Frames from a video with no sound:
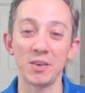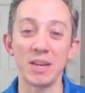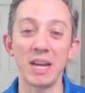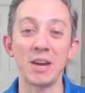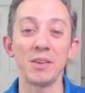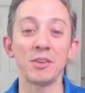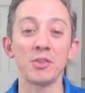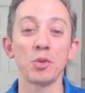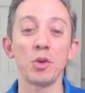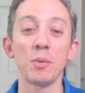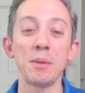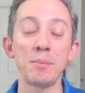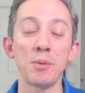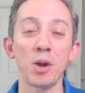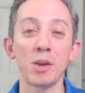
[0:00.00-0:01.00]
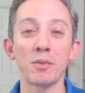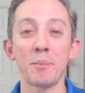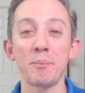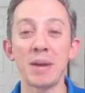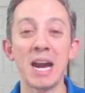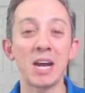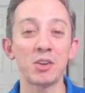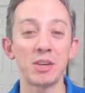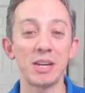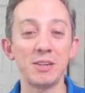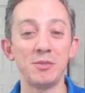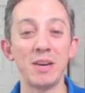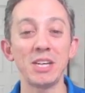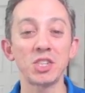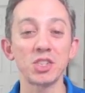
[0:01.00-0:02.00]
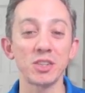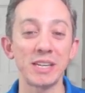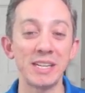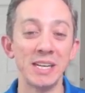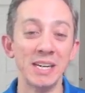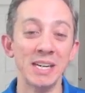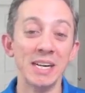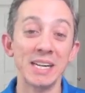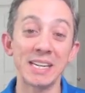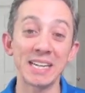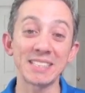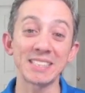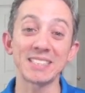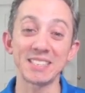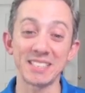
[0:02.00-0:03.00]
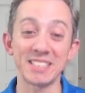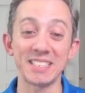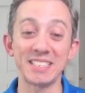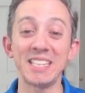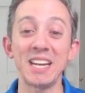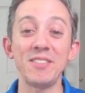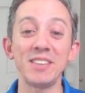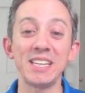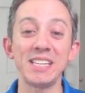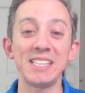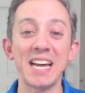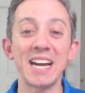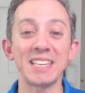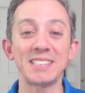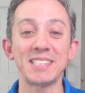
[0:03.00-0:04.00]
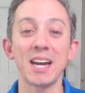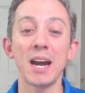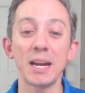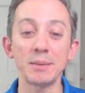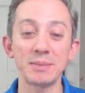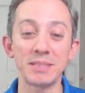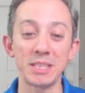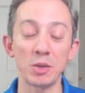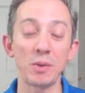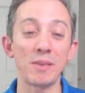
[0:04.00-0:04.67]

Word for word: Now, this will all be part of a pattern and eventually gets us into the 70s at times here.